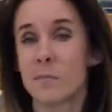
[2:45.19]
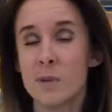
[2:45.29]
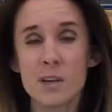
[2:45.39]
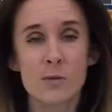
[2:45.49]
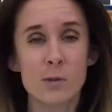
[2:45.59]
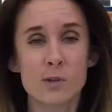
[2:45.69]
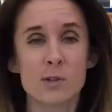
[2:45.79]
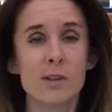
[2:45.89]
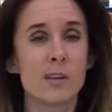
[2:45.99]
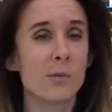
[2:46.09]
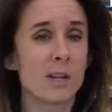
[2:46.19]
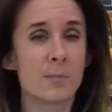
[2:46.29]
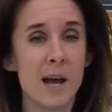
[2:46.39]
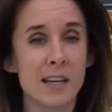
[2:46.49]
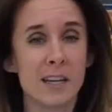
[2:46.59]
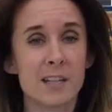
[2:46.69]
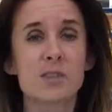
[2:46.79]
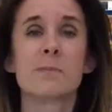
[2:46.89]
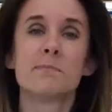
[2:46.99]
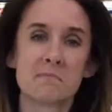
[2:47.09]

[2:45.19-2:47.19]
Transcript: Meat, unfortunately, when it's packaged,